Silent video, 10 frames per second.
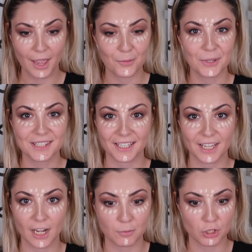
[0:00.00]
And once
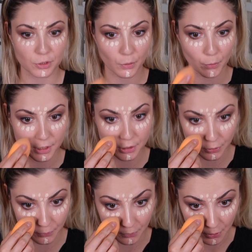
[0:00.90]
again, I'm just going
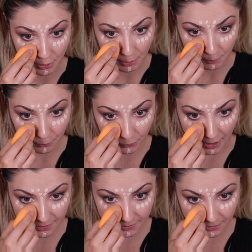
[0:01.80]
to
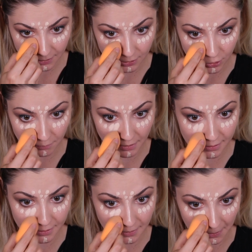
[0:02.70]
press this into my
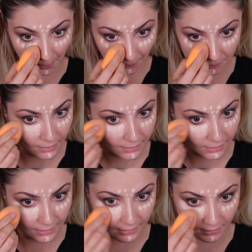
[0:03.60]
skin
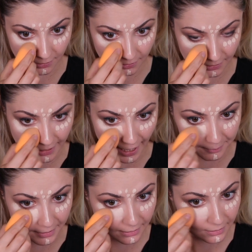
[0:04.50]
and
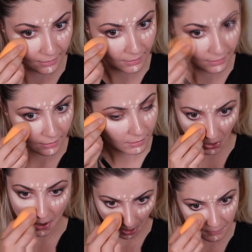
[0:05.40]
dab it.
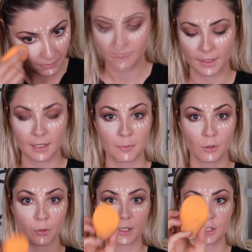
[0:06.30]
And I'm
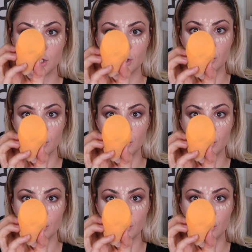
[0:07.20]
going to